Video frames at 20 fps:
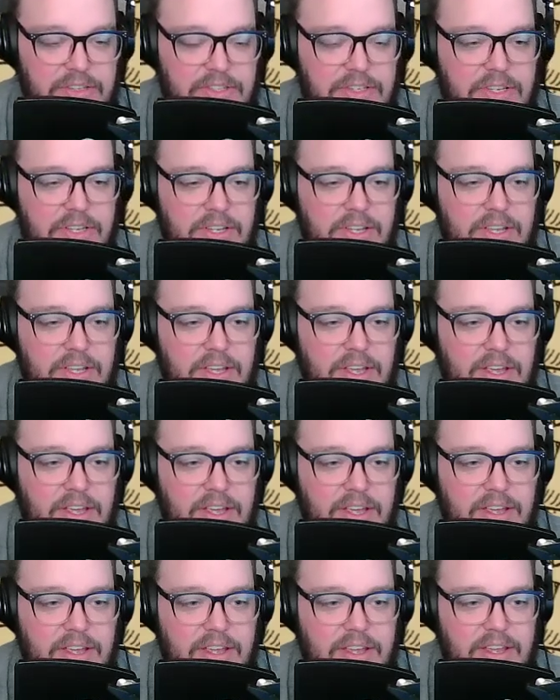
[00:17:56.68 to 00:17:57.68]
keys.
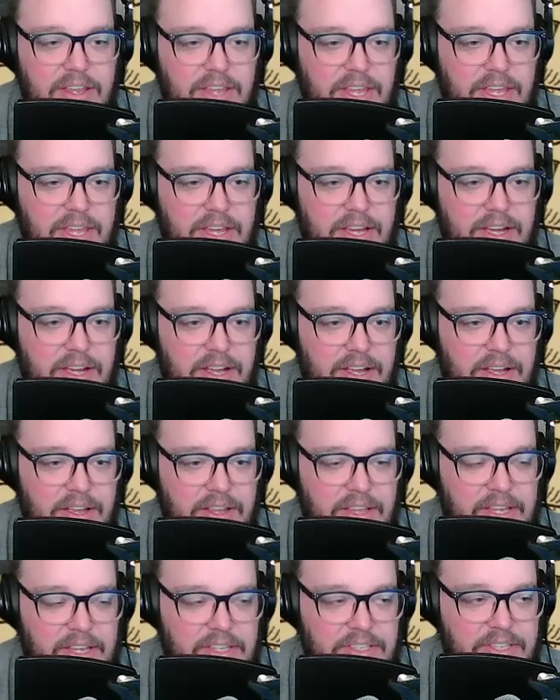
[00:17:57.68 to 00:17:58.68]

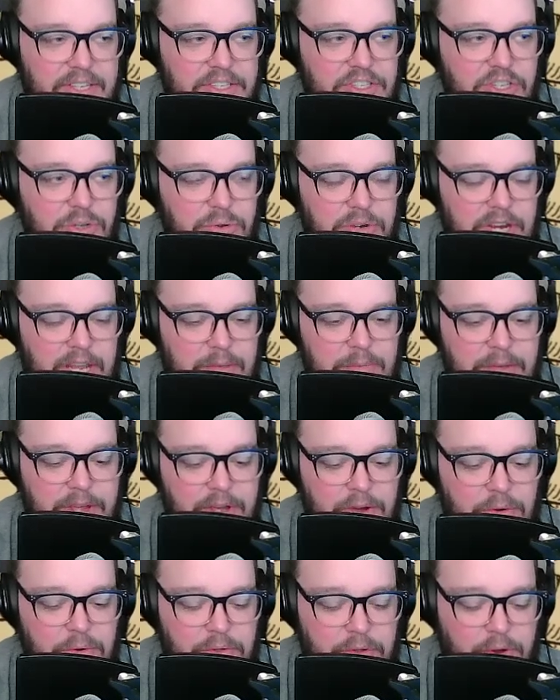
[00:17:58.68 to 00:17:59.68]
He sends you an
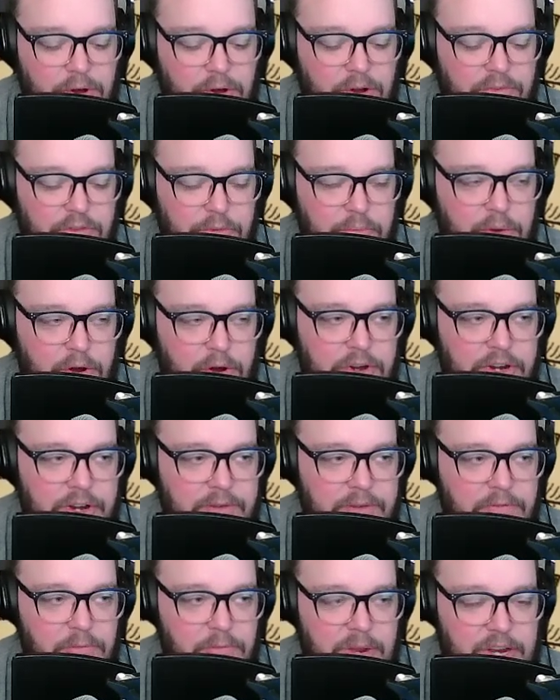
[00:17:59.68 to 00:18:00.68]
email with all of the
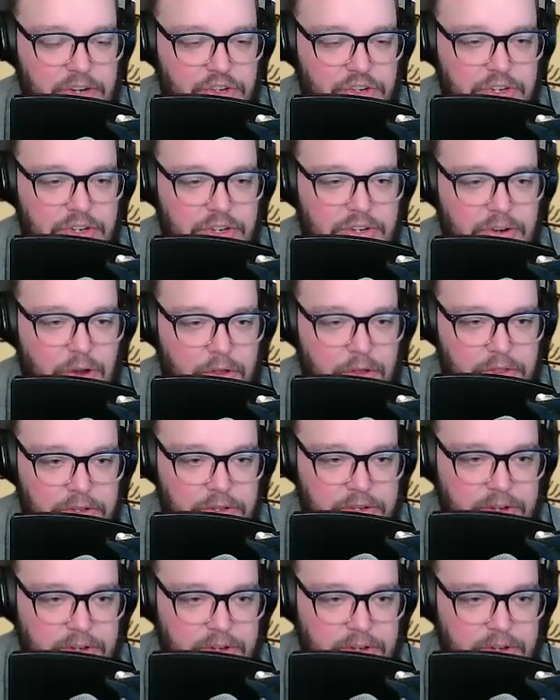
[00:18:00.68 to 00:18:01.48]
pertinent information, all